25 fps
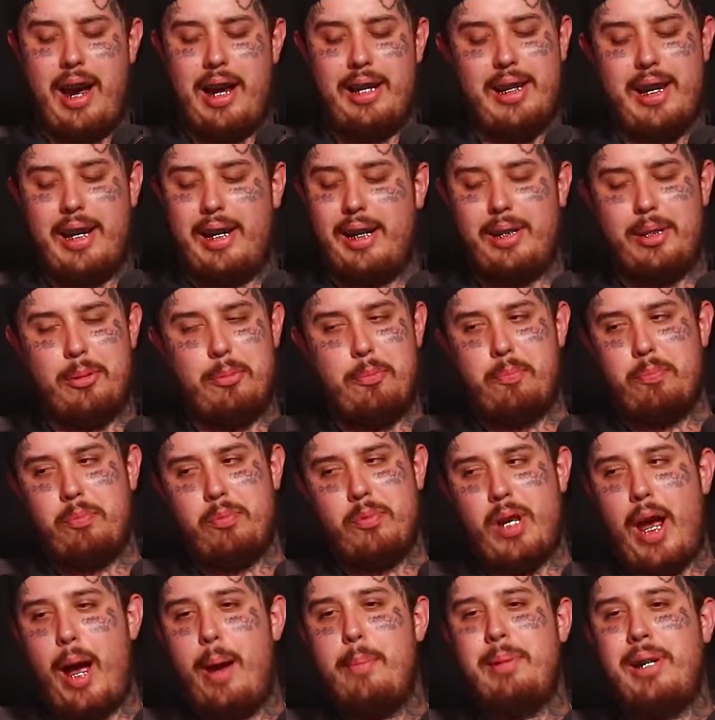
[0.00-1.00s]
I like
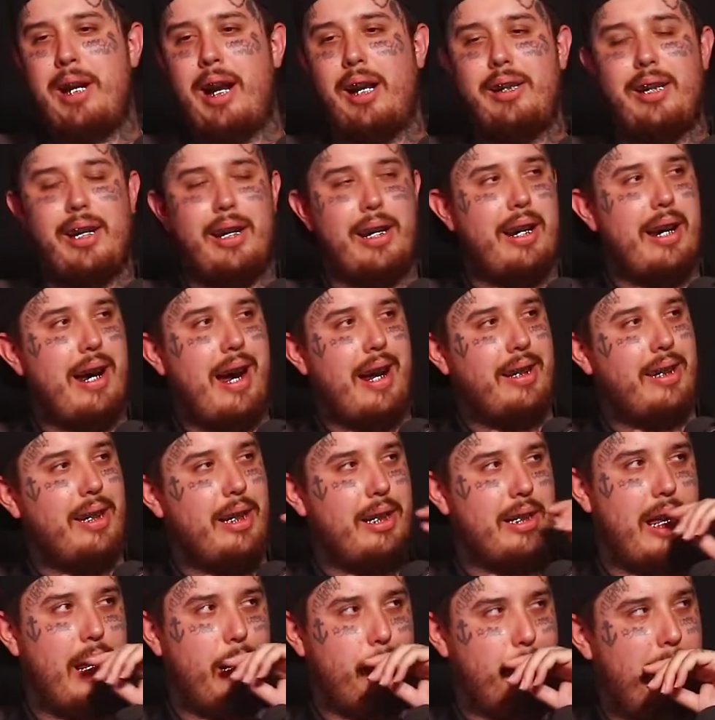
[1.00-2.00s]
I mean I think I
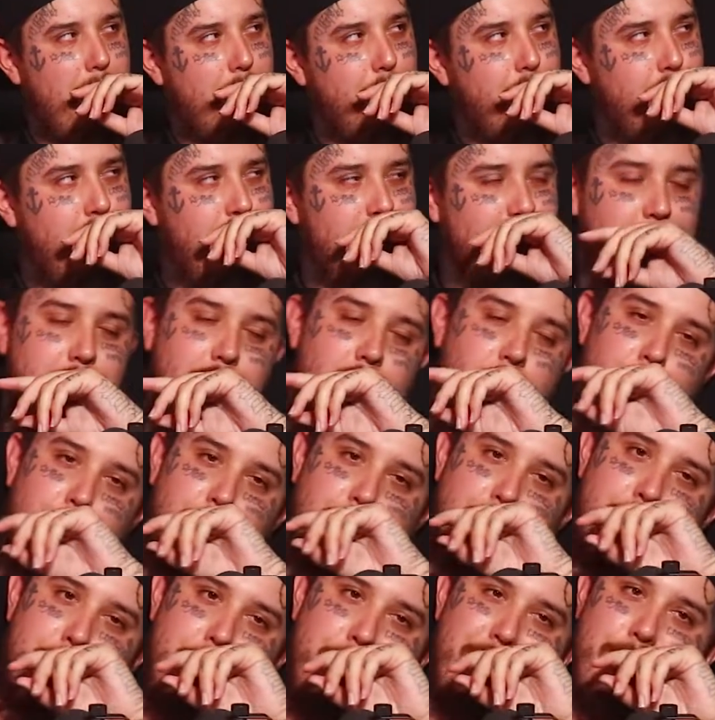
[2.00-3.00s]
think like my fans
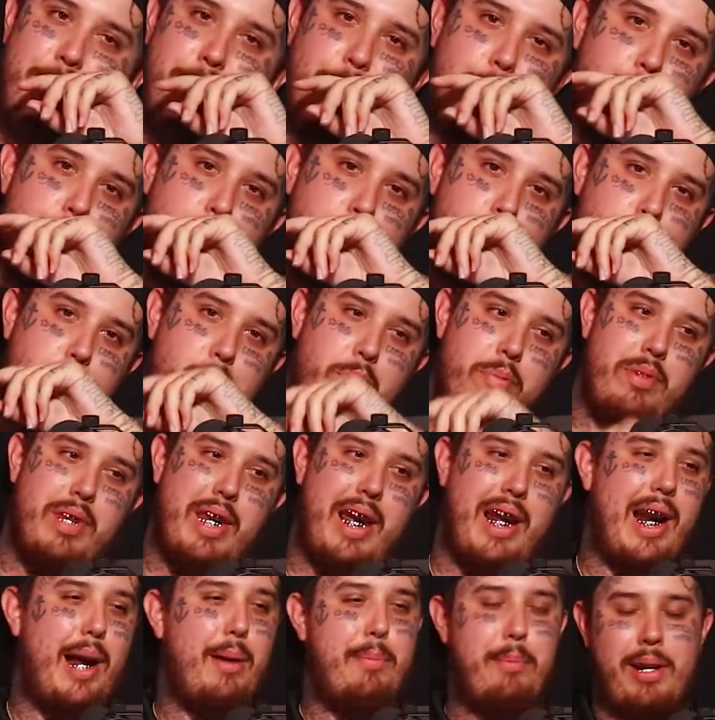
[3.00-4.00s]
know
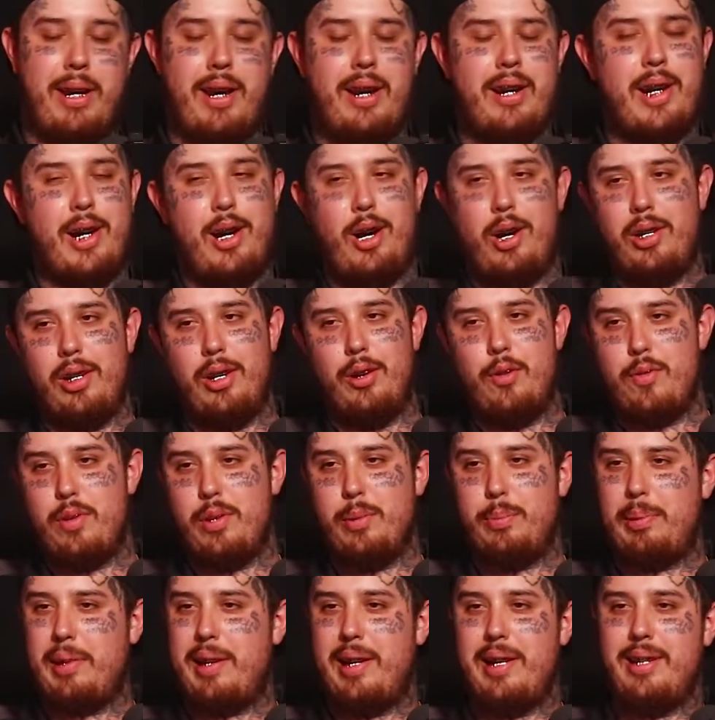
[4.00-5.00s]
that I'm kind of all over
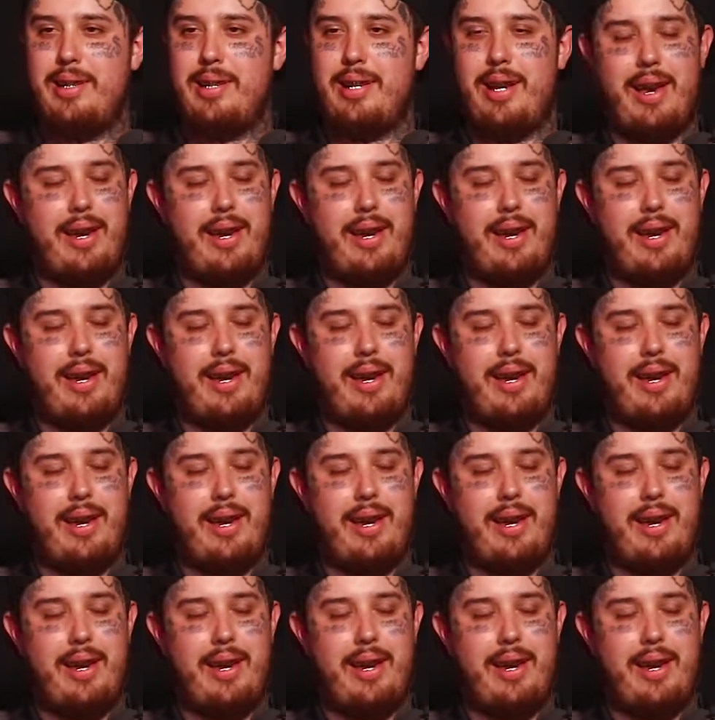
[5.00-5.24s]
the place.